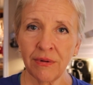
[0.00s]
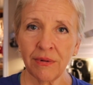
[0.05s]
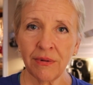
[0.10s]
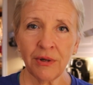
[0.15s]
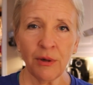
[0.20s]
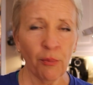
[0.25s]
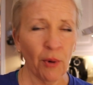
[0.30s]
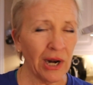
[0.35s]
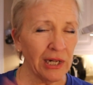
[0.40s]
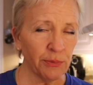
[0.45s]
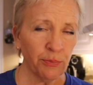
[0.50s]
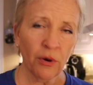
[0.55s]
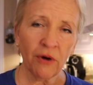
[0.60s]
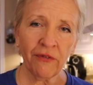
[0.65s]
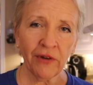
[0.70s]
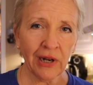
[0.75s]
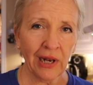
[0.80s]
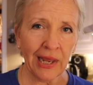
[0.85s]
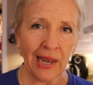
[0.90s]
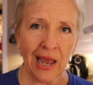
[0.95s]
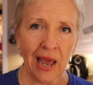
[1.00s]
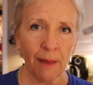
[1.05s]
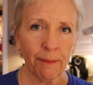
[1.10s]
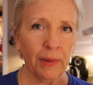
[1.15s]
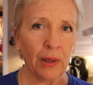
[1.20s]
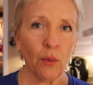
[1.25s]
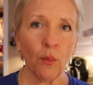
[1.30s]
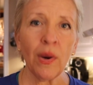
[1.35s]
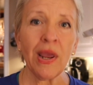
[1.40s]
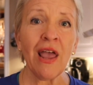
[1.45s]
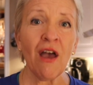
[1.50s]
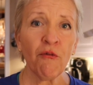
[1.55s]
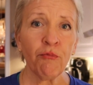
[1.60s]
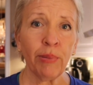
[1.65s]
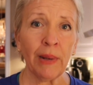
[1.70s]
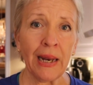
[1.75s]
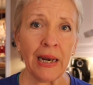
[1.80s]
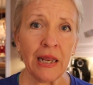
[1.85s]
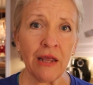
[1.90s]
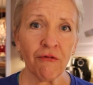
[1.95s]
your brain's perfectly happy. We have
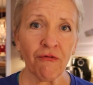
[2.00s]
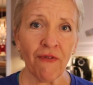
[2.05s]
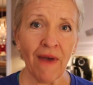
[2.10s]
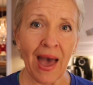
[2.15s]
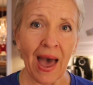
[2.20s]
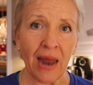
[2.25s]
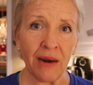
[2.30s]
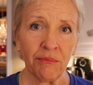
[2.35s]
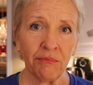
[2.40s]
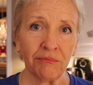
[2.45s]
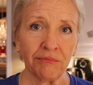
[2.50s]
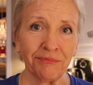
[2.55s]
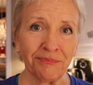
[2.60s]
plenty of fat